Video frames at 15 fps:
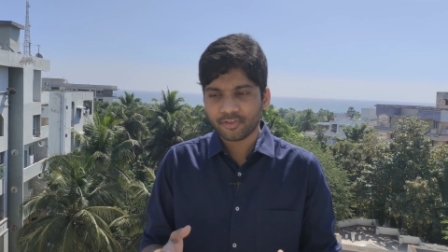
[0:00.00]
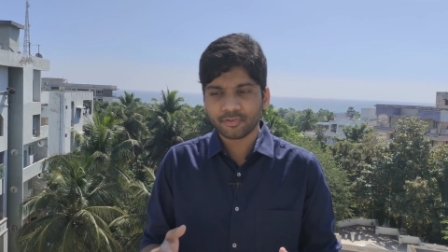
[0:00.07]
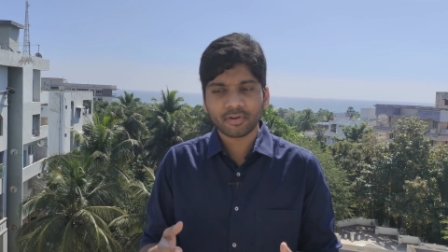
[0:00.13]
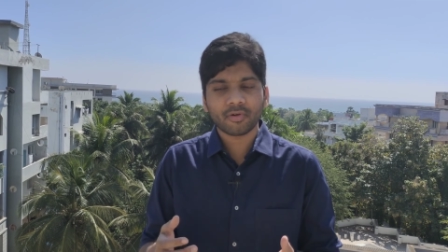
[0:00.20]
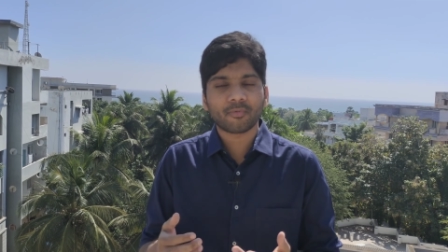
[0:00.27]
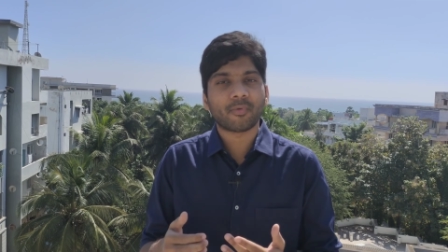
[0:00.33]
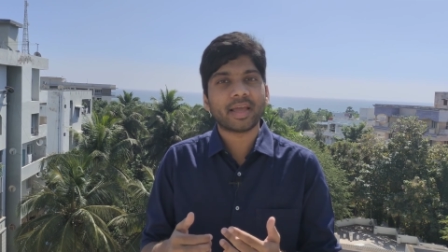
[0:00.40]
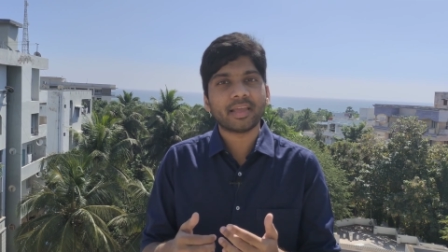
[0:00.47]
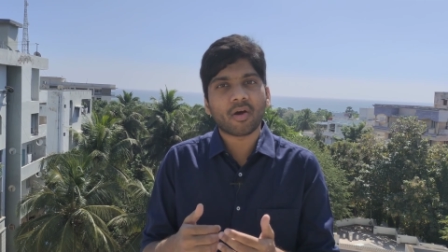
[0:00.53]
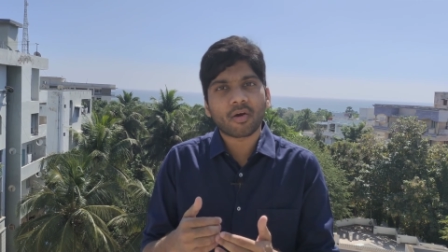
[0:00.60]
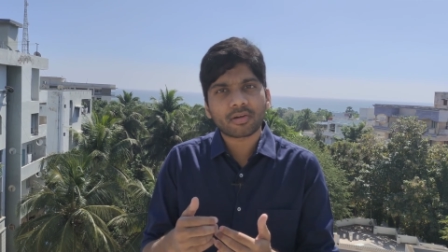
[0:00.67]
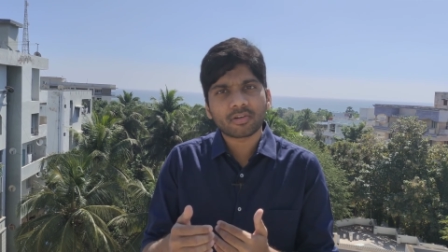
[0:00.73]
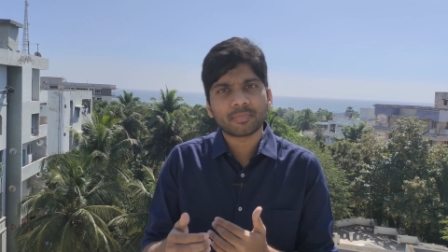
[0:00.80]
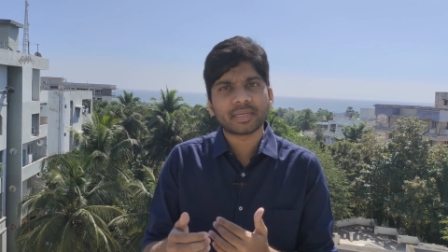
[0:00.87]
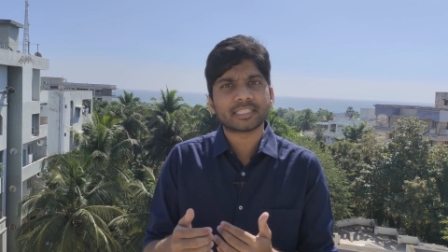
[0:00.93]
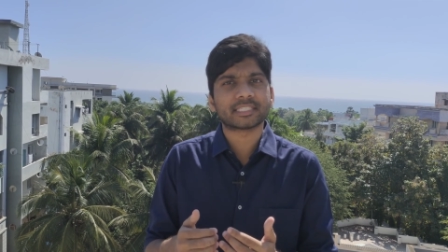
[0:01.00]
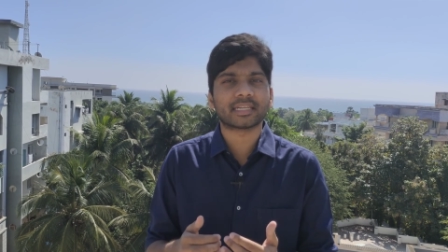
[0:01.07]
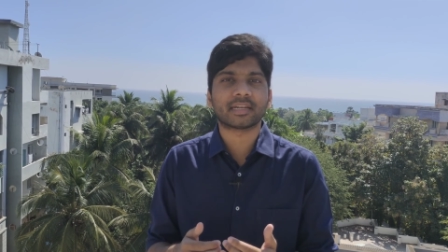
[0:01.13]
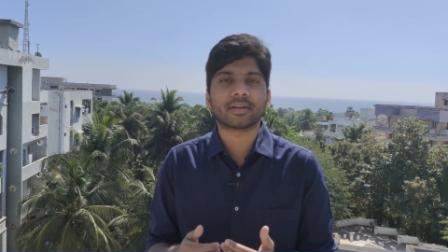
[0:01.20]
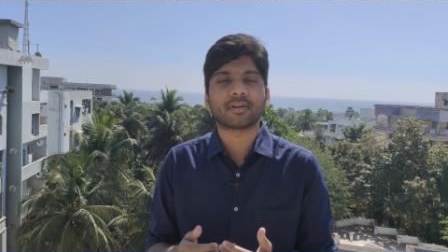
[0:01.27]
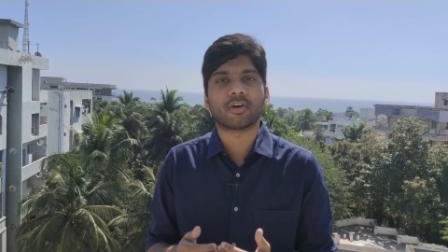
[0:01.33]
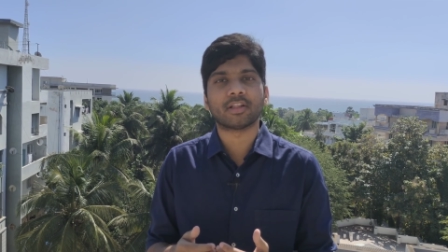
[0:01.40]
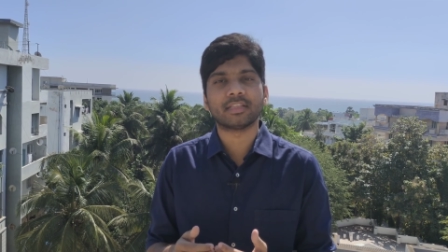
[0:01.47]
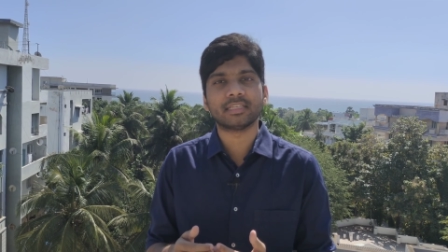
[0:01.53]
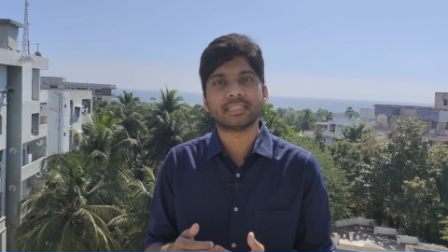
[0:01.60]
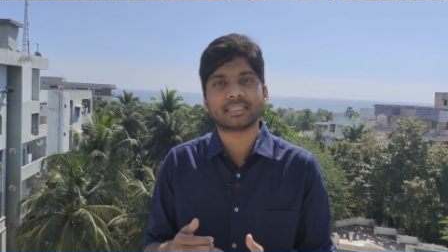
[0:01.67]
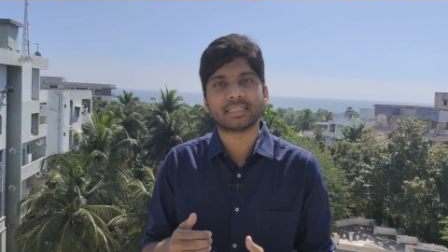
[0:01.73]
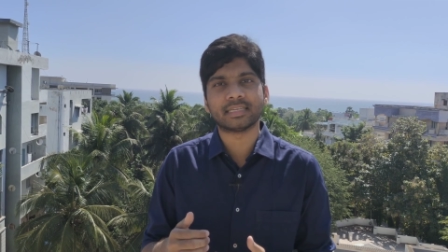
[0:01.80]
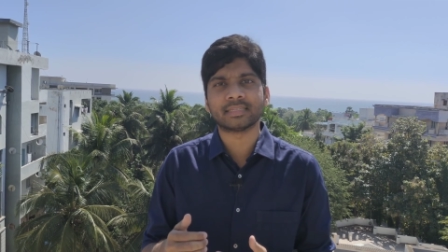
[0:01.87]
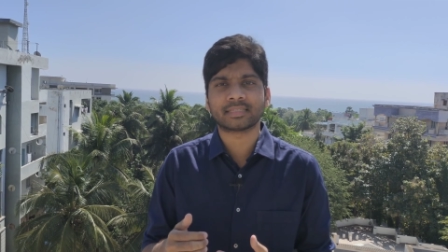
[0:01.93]
You know why automation and all
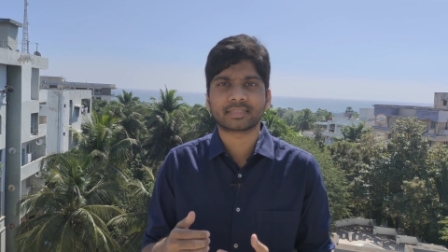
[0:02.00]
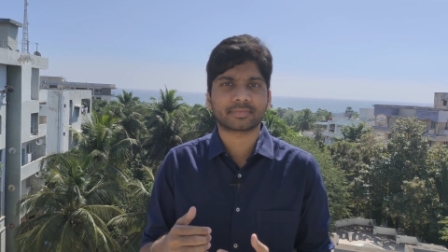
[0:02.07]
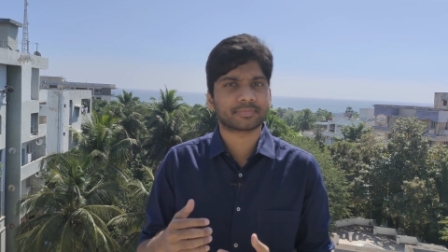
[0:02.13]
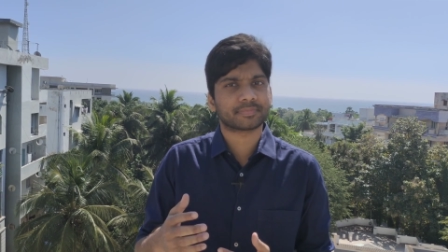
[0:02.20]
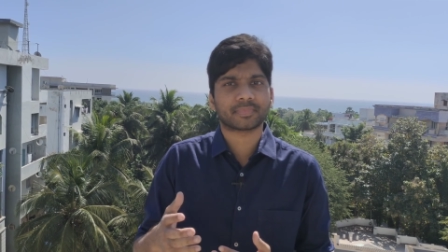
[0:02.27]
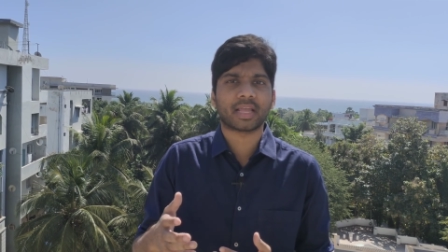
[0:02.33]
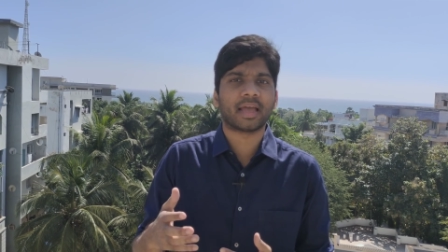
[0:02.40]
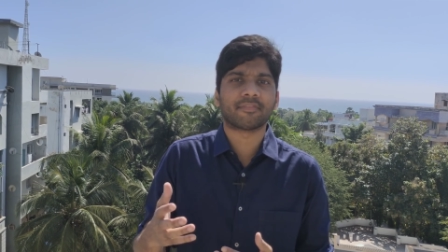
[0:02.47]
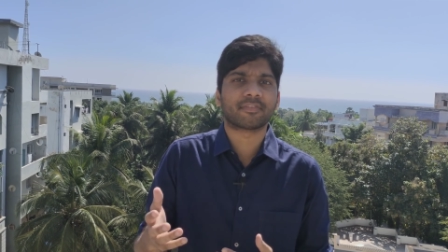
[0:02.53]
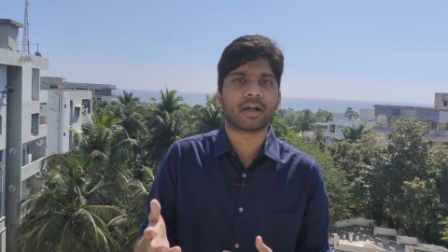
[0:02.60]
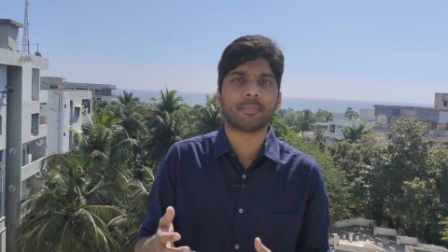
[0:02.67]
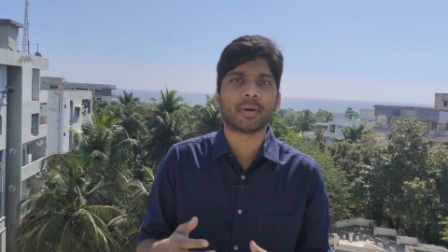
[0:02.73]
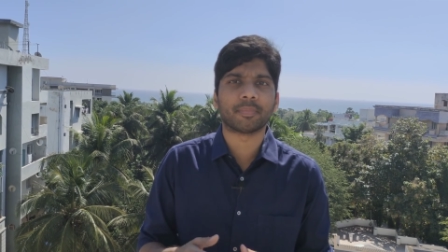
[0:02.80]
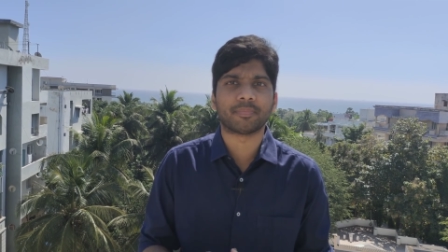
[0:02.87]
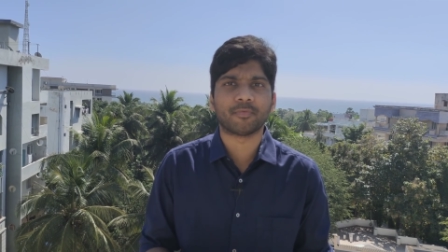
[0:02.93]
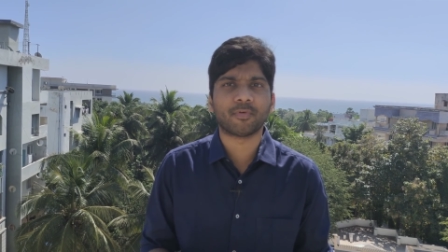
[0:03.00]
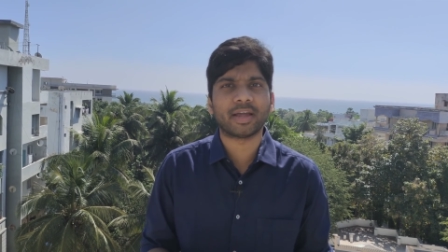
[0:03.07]
these things have come up?